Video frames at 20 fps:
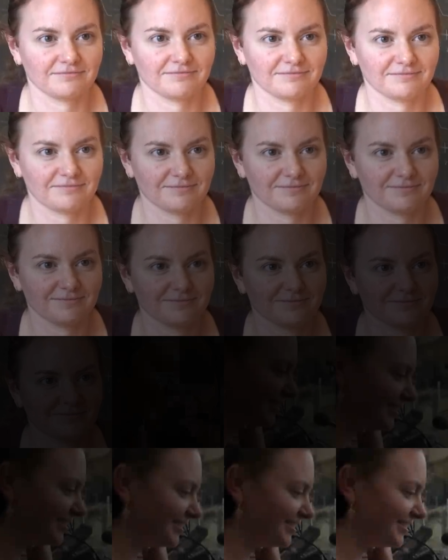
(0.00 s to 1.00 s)

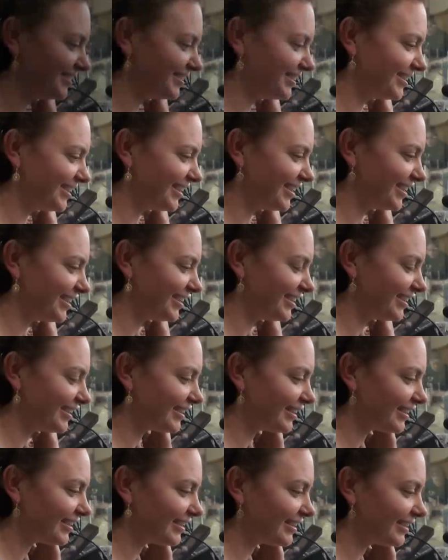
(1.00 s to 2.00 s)

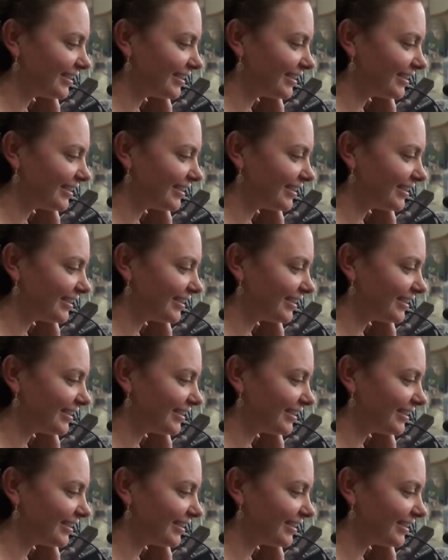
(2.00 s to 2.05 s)
No one is speaking in this clip.